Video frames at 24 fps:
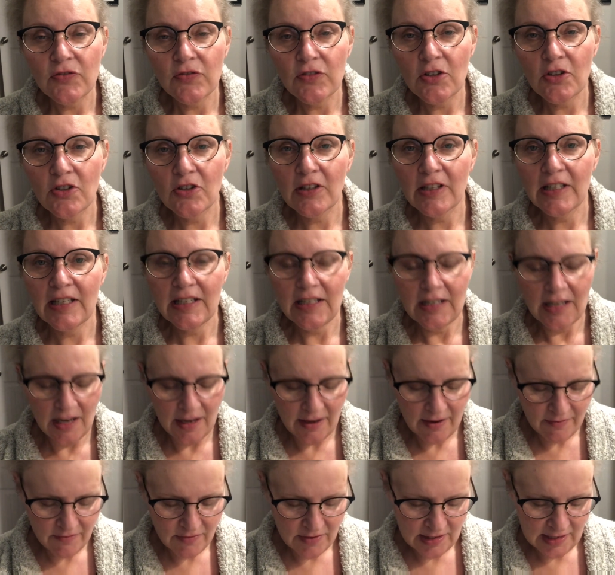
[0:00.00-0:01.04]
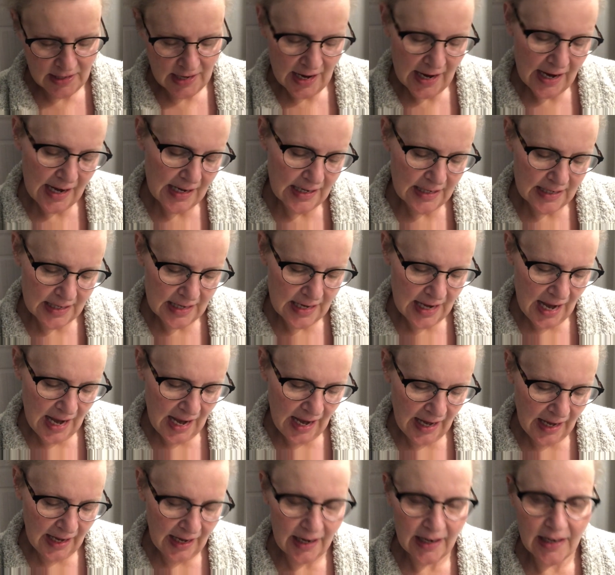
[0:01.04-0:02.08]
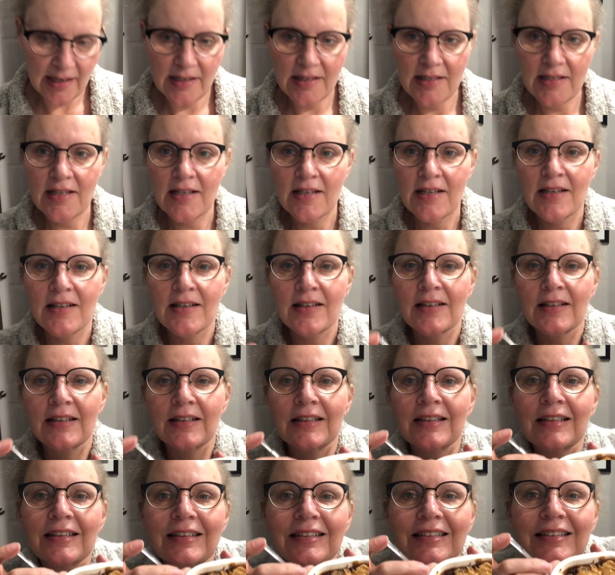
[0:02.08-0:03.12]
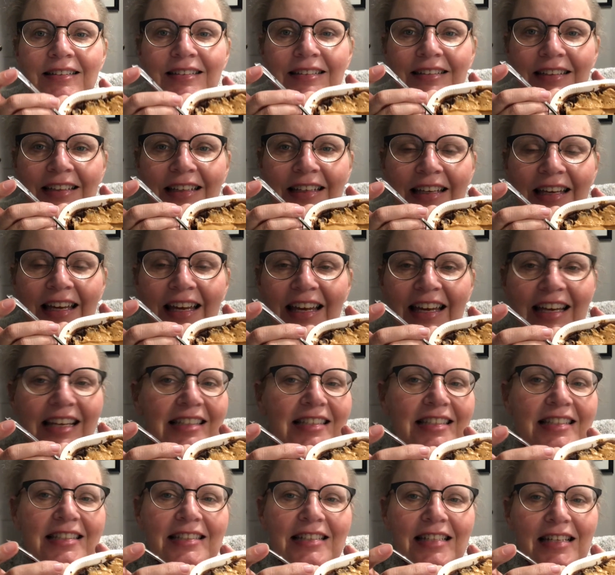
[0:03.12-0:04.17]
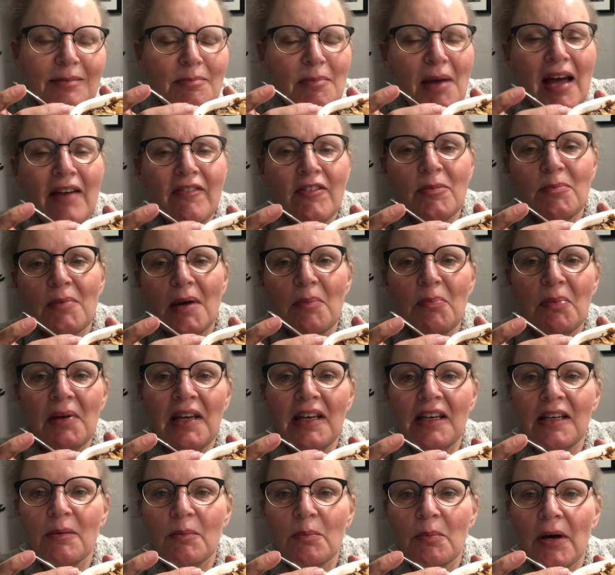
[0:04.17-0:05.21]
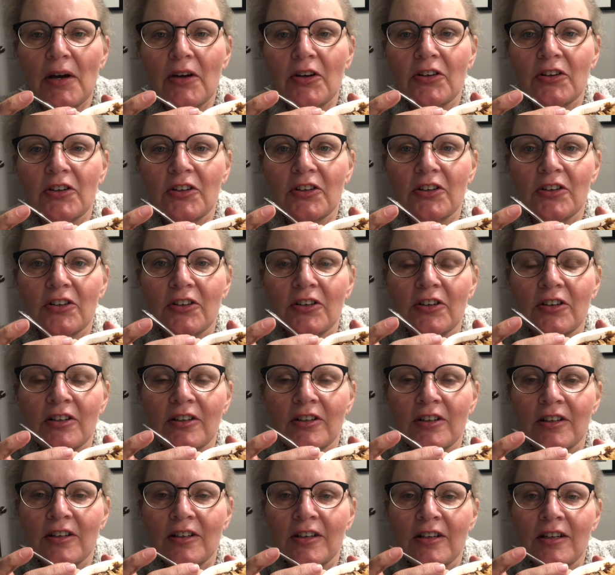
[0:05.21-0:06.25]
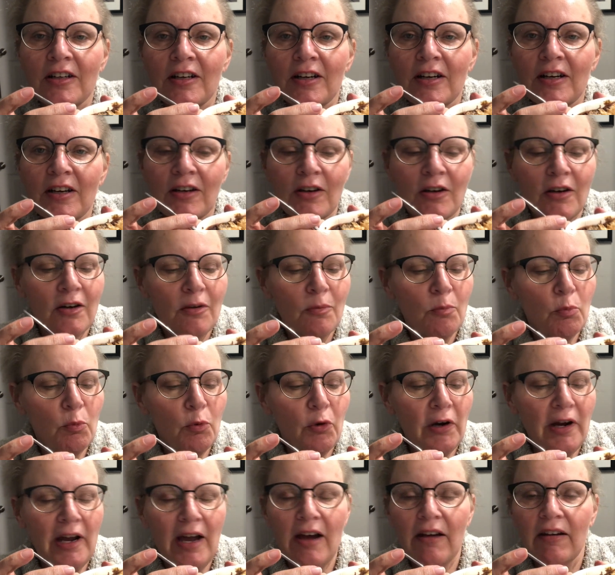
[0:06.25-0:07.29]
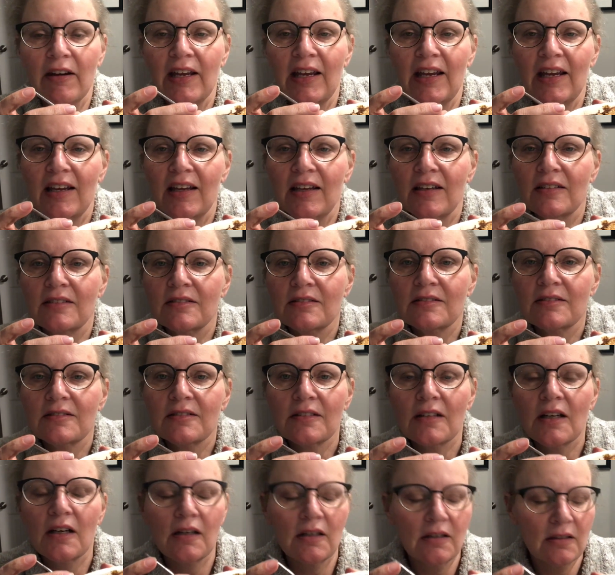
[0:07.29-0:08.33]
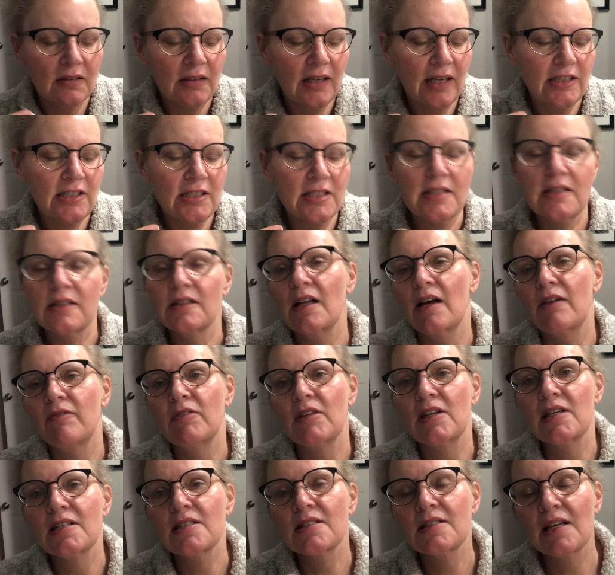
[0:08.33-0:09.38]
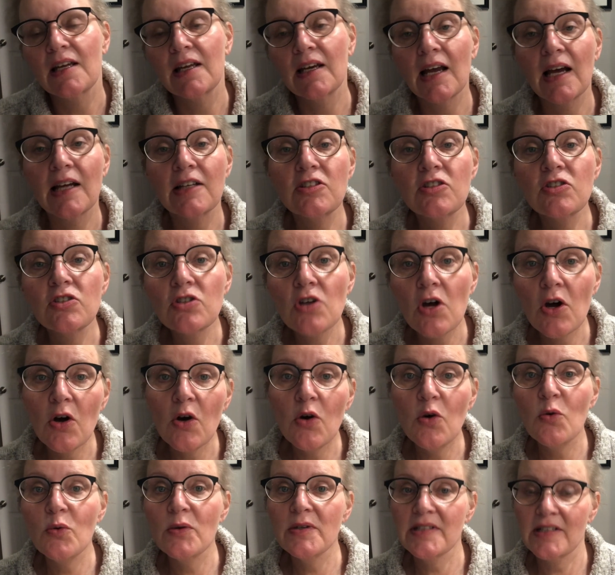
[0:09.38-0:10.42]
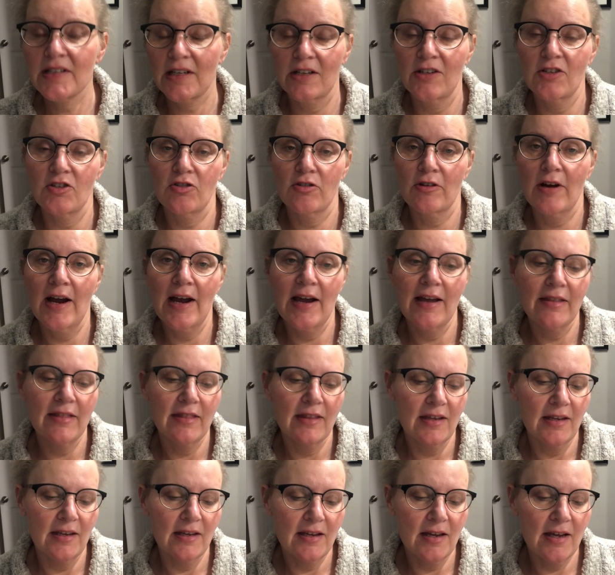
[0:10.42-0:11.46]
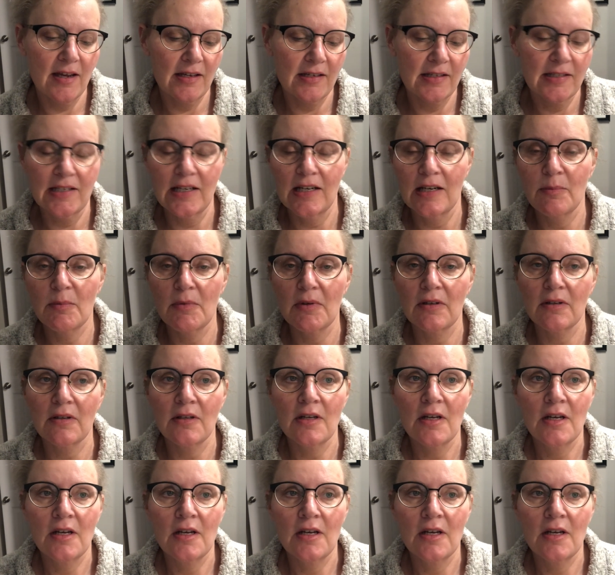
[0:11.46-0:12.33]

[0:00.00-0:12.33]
fueling of the night, and yes, I'm having my peanut butter brownie. Oh, I just love this. And I was gonna try the cinnamon